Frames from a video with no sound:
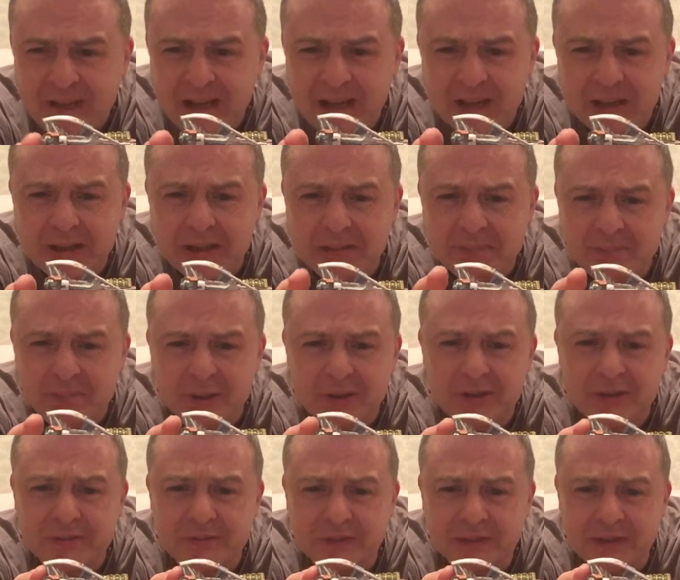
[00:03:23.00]
a uh,
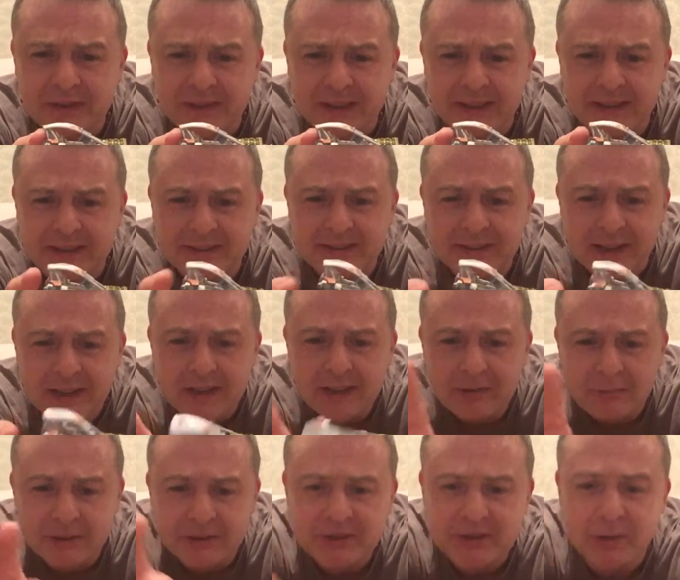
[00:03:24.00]
bunch of other things,
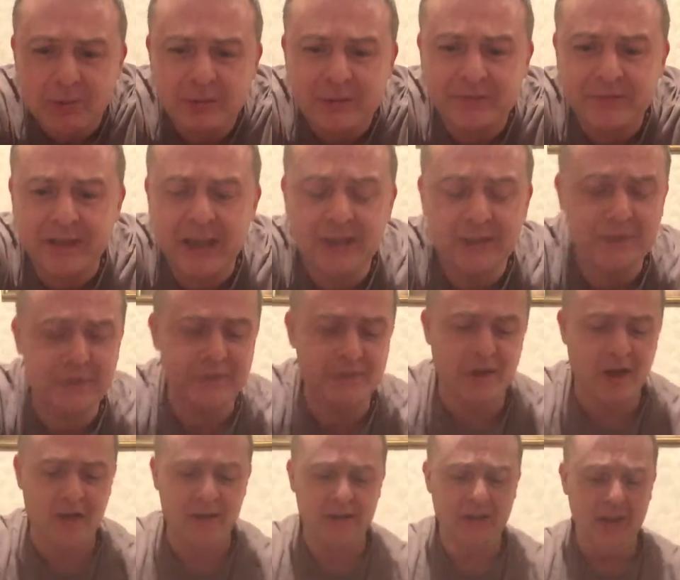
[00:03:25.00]
which I would have liked to have
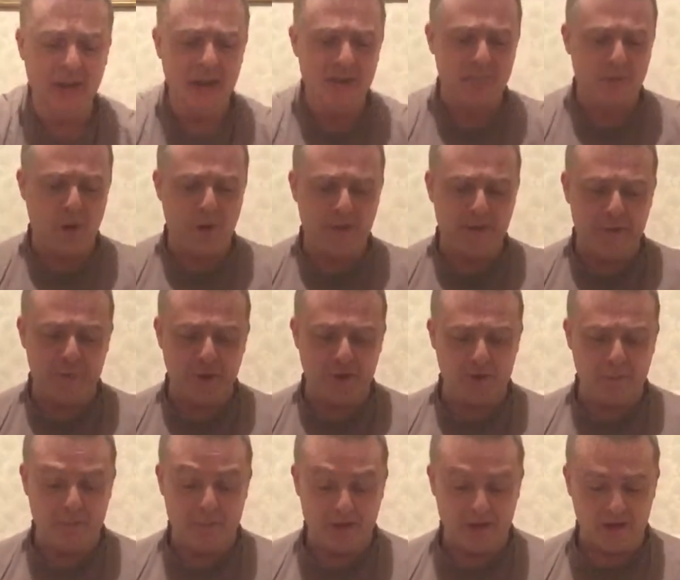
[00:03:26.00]
gotten, but they
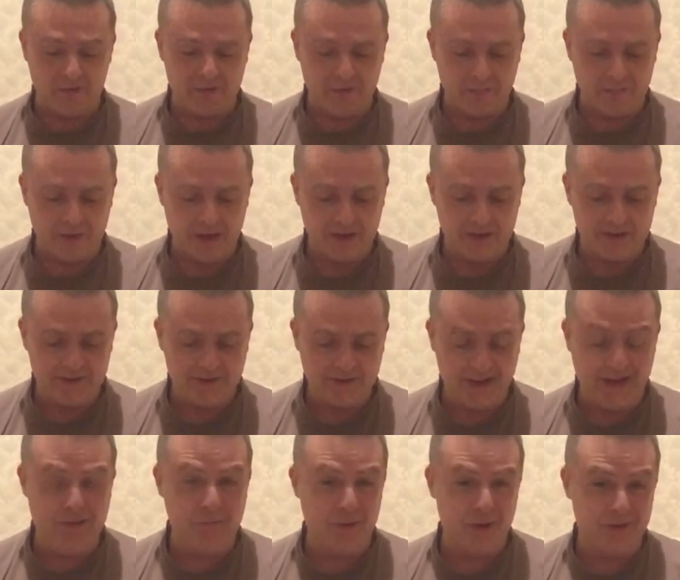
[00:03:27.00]
were a bit overpriced.
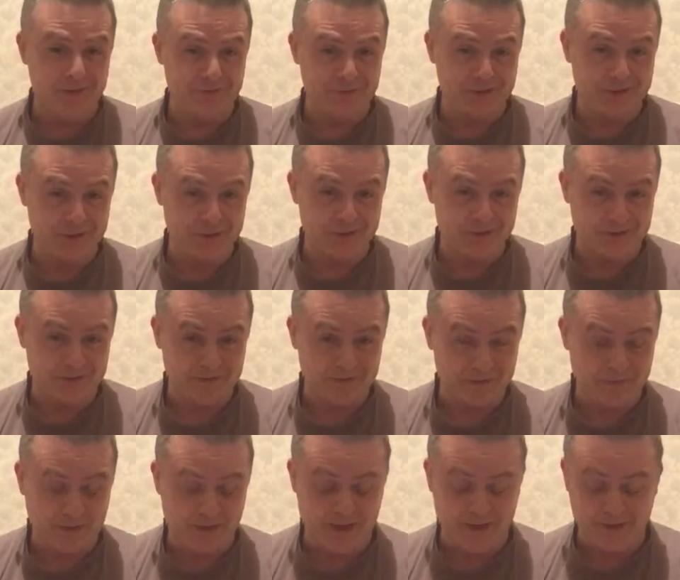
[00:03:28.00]
They weren't reduced to
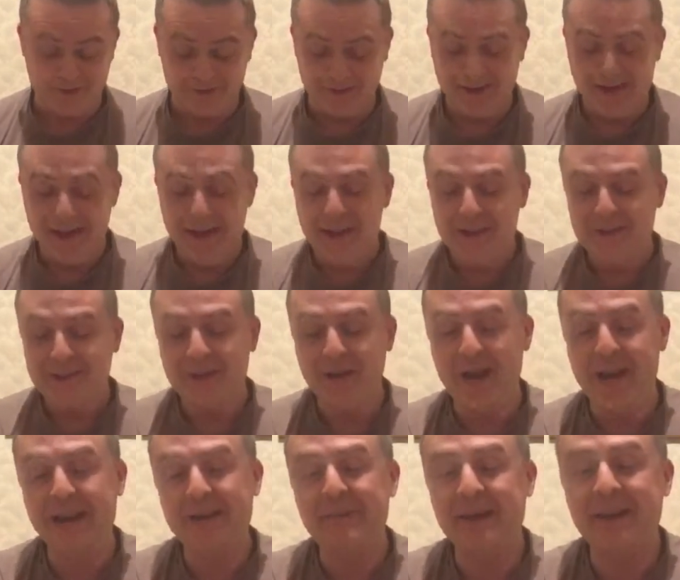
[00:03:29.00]
a pound. So
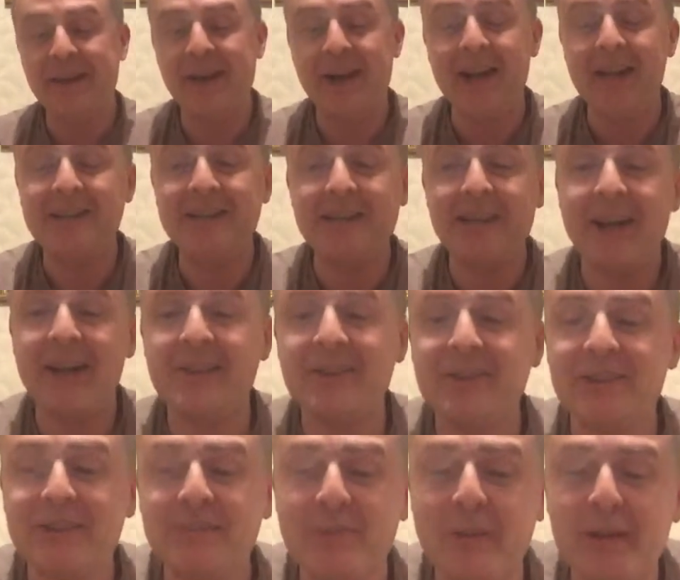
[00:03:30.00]
anyway, guys, that
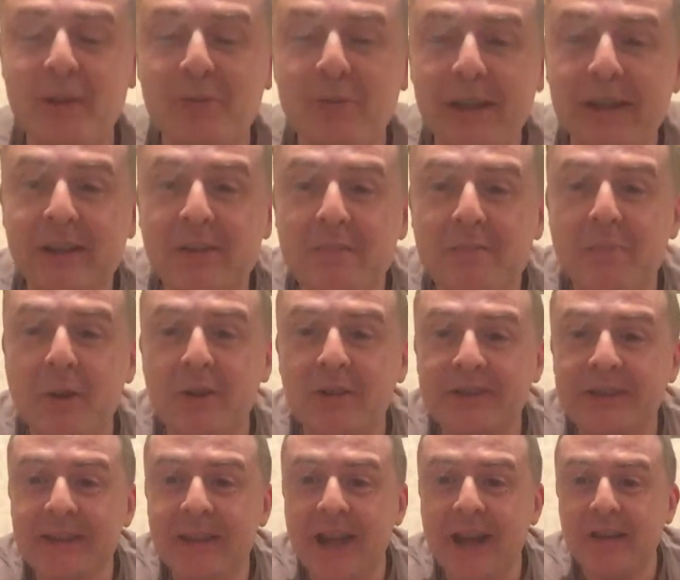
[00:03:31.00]
is just my quick
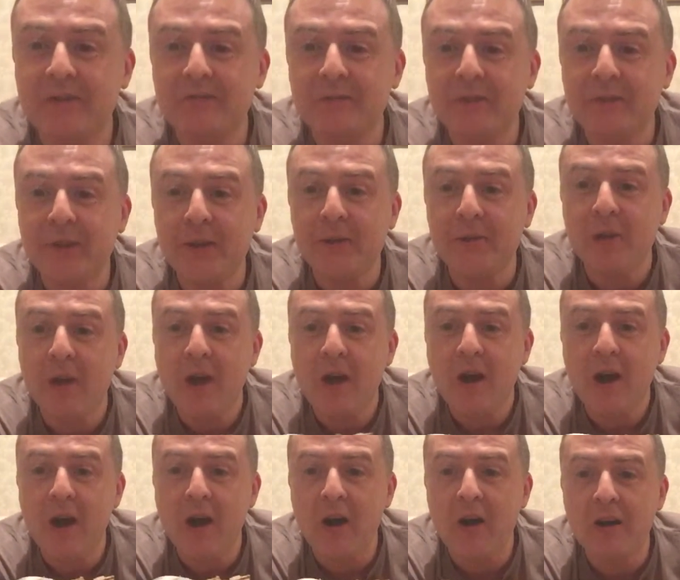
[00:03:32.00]
unboxing and review
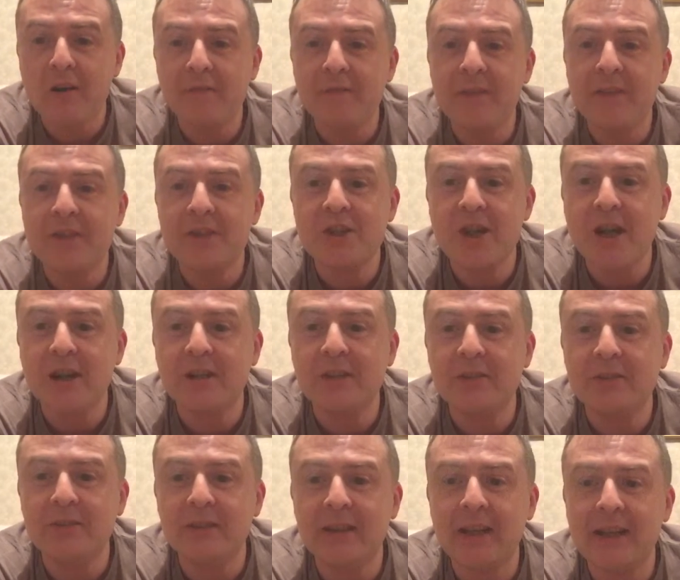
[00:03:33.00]
of the
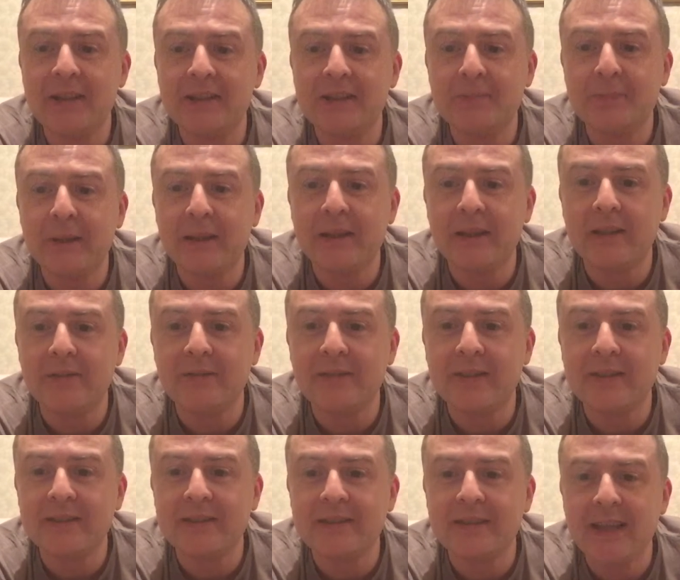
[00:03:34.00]
Jakku Land Speeder. A
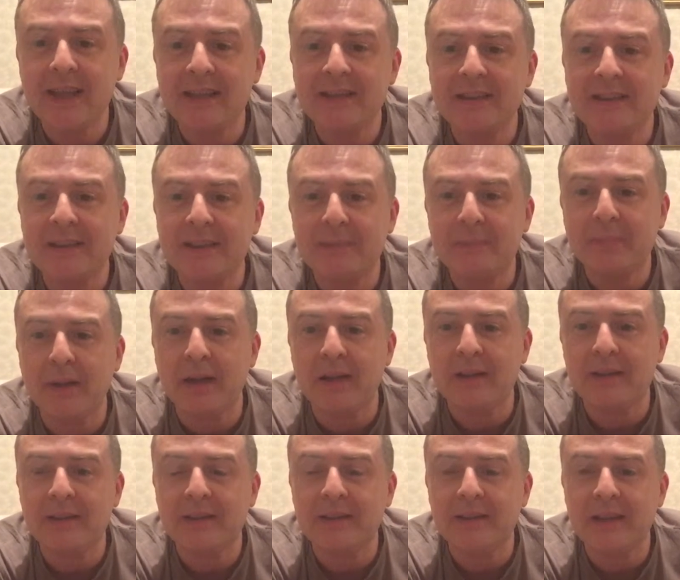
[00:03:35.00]
fantastic
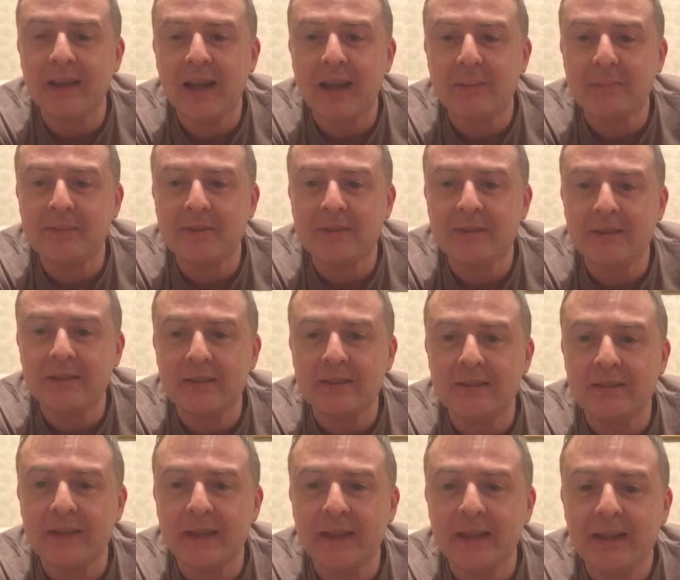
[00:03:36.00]
bargain,
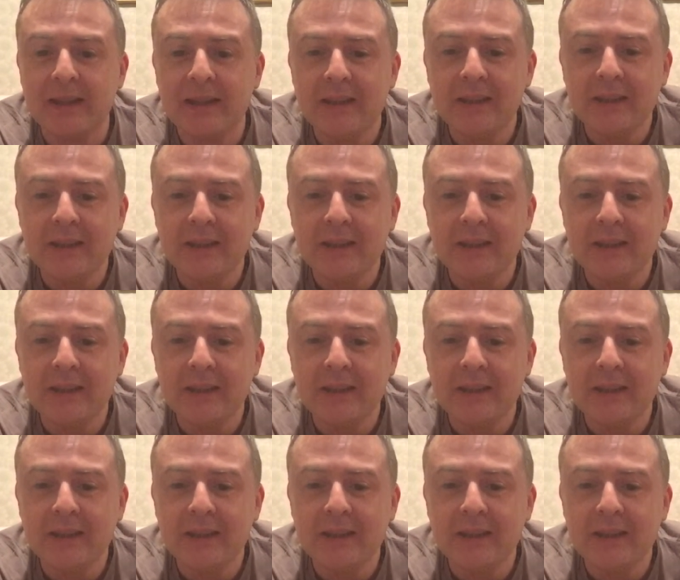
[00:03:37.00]
absolutely,